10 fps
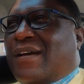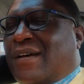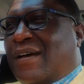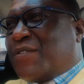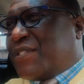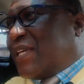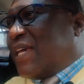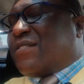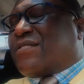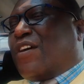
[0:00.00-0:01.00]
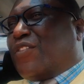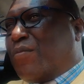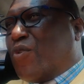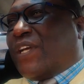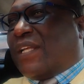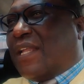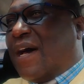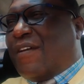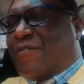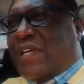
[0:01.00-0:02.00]
I was a guest on The Morning
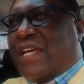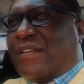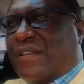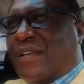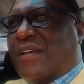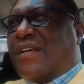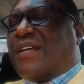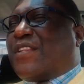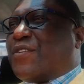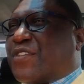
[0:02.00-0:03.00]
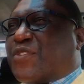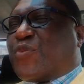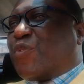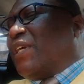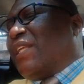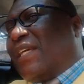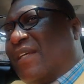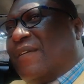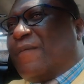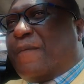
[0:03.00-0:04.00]
Live, and there was this
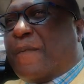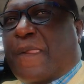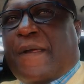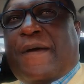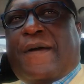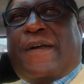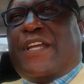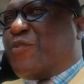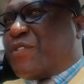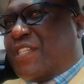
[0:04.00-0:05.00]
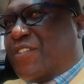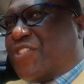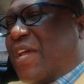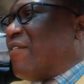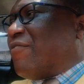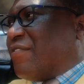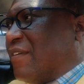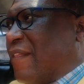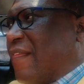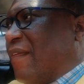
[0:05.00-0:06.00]
really interesting chef.
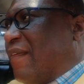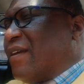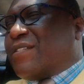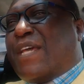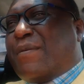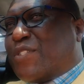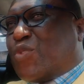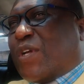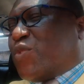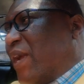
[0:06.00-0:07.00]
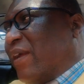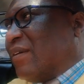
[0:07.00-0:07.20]
His name is Twetwe.